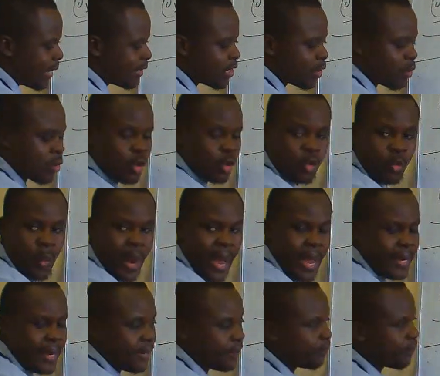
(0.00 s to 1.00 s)
is equal to
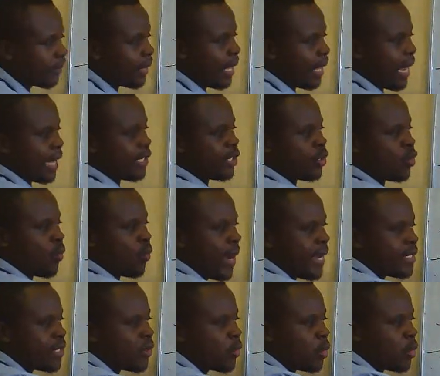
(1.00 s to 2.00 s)
1 until y
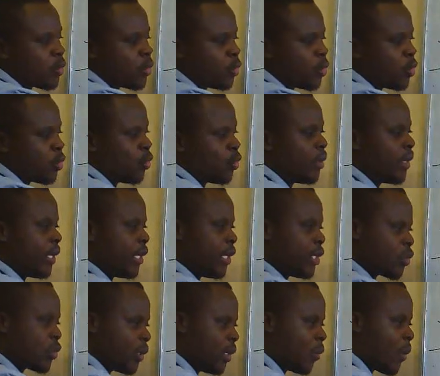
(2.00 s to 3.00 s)
is equal to 2 is
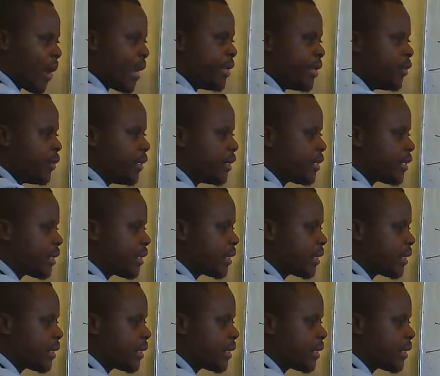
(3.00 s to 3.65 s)
only 1 unit.